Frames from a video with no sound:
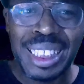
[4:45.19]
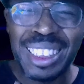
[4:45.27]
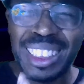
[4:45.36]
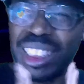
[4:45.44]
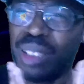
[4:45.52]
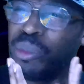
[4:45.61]

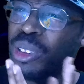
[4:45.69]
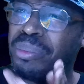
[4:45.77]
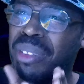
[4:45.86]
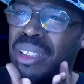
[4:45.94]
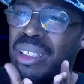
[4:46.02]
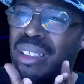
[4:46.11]
And some of
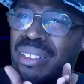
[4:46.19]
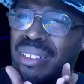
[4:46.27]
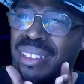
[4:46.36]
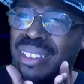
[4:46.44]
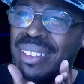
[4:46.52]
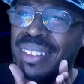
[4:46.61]
them are,
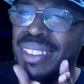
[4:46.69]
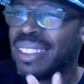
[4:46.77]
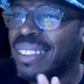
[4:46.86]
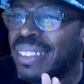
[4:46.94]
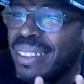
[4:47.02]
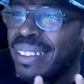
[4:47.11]

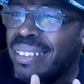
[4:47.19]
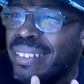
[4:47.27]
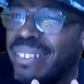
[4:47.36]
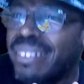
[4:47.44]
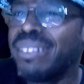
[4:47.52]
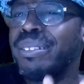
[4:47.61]
I
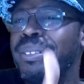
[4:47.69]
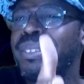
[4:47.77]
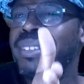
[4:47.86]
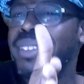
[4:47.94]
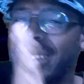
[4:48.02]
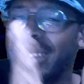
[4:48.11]
don't know,
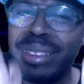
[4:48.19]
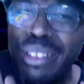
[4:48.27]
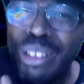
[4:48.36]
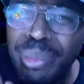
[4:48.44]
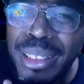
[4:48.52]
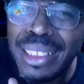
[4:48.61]
a
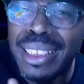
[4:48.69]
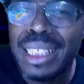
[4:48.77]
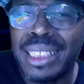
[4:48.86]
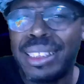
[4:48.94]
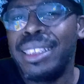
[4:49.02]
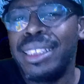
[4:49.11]
little bit
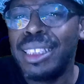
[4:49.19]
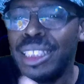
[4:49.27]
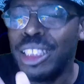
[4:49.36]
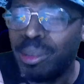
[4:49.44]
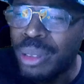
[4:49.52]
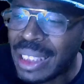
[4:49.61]
janky, a
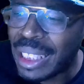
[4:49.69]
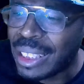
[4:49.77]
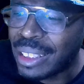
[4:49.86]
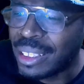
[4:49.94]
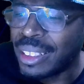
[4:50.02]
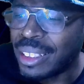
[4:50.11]
little bit
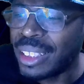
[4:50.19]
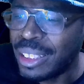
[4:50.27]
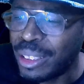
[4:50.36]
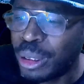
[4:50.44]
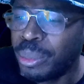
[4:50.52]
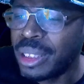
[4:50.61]
challenging, a
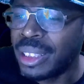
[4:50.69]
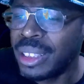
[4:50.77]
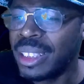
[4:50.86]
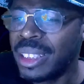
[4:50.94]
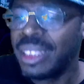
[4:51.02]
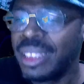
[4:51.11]
little bit
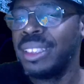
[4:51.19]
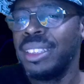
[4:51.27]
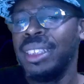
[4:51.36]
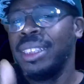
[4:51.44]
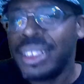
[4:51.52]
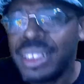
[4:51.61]

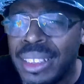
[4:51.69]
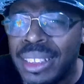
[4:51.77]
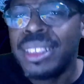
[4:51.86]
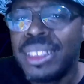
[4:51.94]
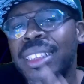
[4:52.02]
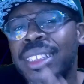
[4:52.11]

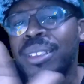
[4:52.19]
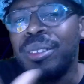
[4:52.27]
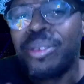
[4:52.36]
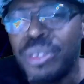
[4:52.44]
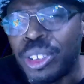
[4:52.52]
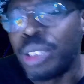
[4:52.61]

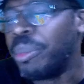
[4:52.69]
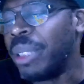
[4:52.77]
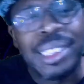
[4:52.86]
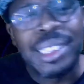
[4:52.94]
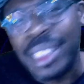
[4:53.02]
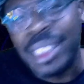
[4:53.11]
I'm not gonna make
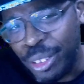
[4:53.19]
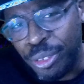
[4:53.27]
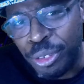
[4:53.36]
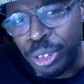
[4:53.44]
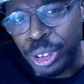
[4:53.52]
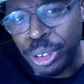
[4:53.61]
this easy
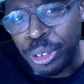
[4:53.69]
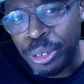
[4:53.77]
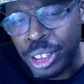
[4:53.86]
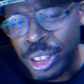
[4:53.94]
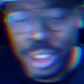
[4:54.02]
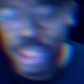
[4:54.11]
for you, you know?